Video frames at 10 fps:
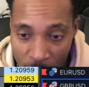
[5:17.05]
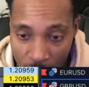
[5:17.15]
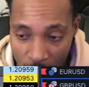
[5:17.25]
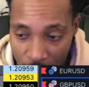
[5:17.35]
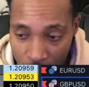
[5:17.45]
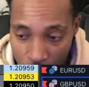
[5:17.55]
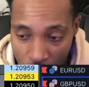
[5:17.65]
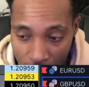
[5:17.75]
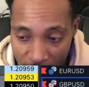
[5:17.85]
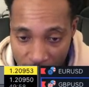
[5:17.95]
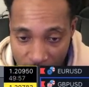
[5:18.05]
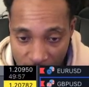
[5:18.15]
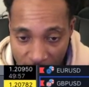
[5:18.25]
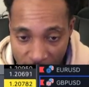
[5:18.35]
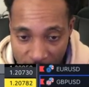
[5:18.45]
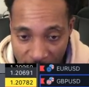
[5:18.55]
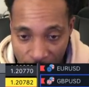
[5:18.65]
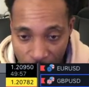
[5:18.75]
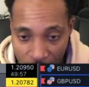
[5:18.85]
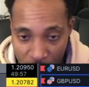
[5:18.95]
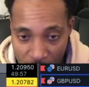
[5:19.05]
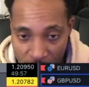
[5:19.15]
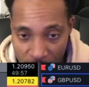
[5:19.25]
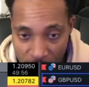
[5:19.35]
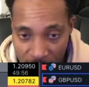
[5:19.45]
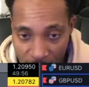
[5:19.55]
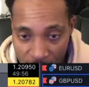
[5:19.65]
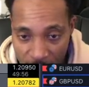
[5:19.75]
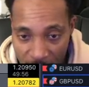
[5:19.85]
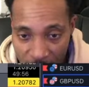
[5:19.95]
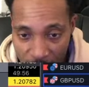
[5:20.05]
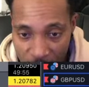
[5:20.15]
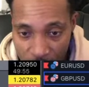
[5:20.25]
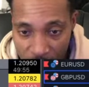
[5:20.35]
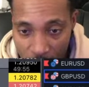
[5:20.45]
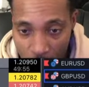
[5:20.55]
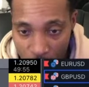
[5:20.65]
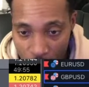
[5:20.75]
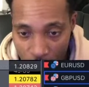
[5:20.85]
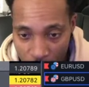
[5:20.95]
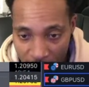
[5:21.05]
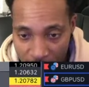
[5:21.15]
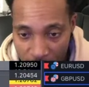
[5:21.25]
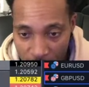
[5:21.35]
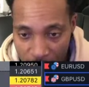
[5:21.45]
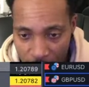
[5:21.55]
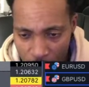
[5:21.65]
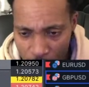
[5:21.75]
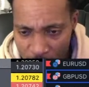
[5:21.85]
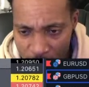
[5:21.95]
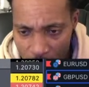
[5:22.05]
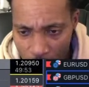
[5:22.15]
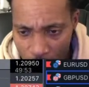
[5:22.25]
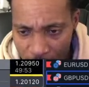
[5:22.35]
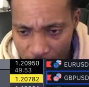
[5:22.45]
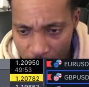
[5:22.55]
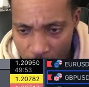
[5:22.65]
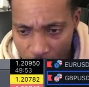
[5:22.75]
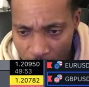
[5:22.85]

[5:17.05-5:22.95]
Then if we do drop down to the daily time frame, you can see some of the same things we saw in Euro USD, slow deceleration.